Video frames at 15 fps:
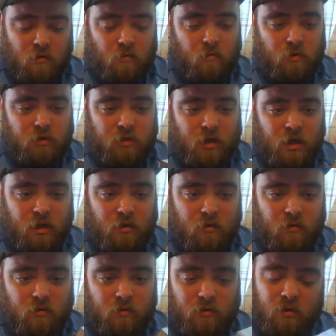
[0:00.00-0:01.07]
which I had to
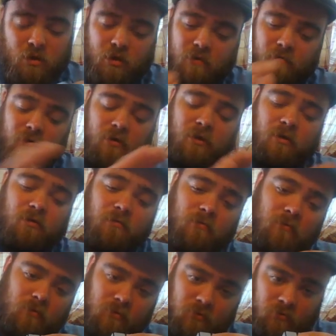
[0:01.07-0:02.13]
learn. I
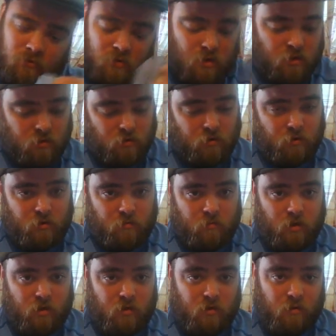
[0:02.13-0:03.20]
learned on
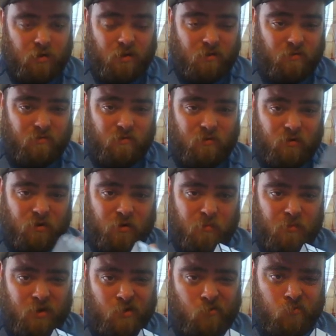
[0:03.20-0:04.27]

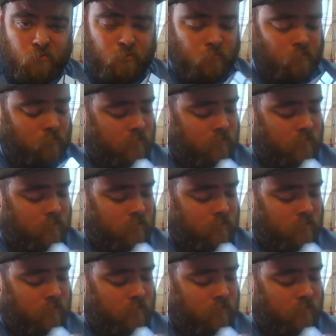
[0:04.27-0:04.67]
my own,